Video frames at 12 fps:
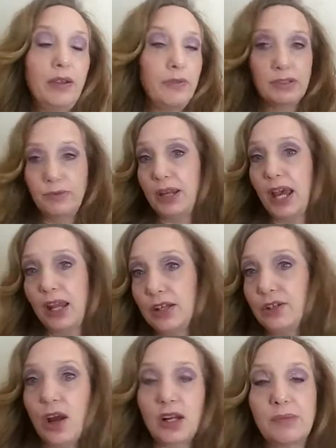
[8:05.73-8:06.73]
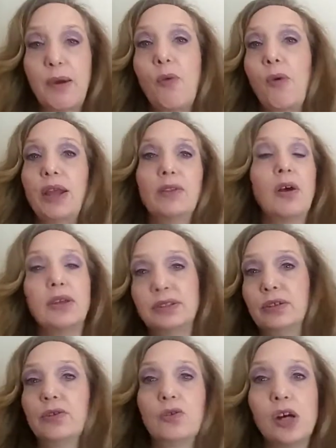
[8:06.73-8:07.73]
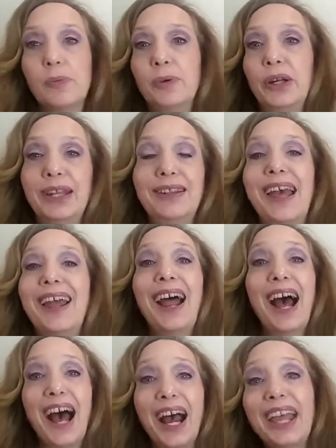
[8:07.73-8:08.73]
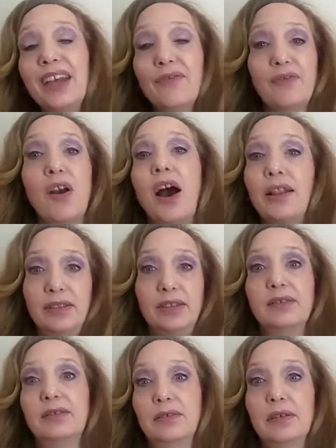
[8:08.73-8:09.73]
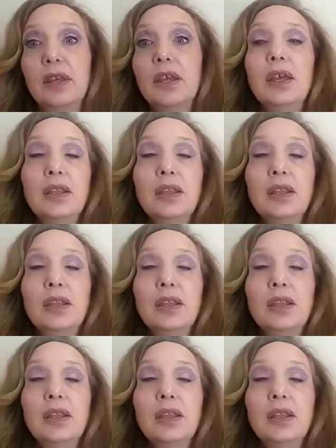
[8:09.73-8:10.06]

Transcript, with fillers: because we kind of talked about weight loss and incorporating that, I have got this,